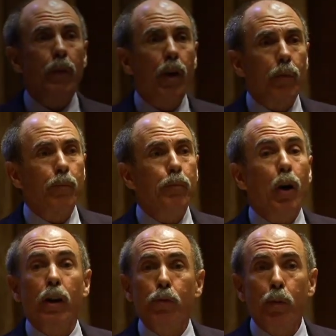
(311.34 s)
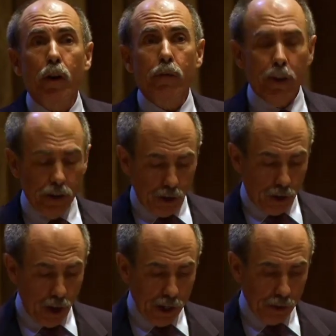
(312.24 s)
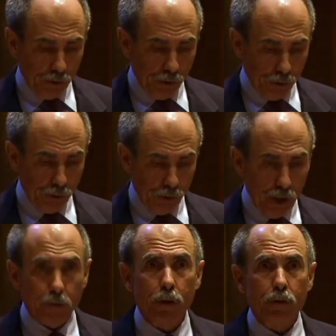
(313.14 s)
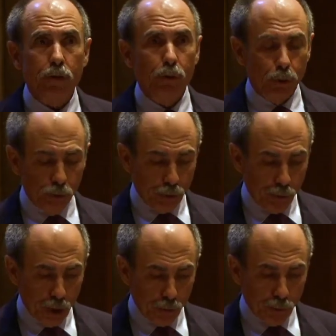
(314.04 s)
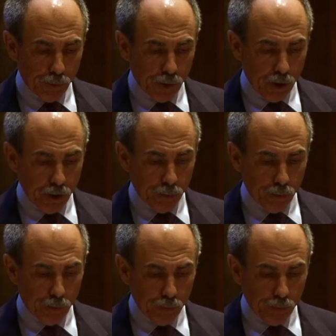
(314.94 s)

uh, part, as part of the Alliance's effort to promote uh,